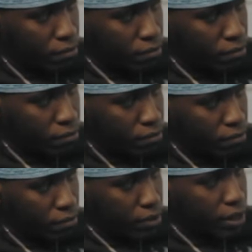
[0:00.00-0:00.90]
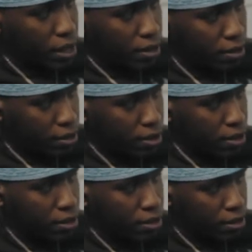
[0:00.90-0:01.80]

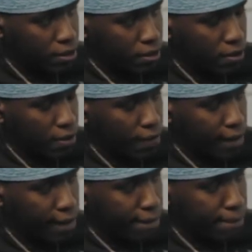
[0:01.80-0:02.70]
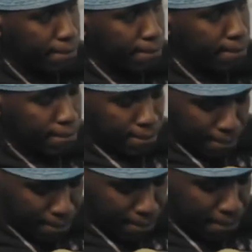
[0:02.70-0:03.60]

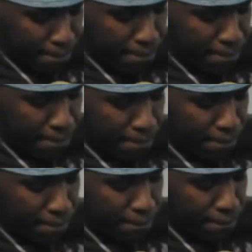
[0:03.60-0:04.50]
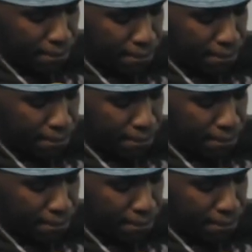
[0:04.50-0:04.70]
The person shown says nothing.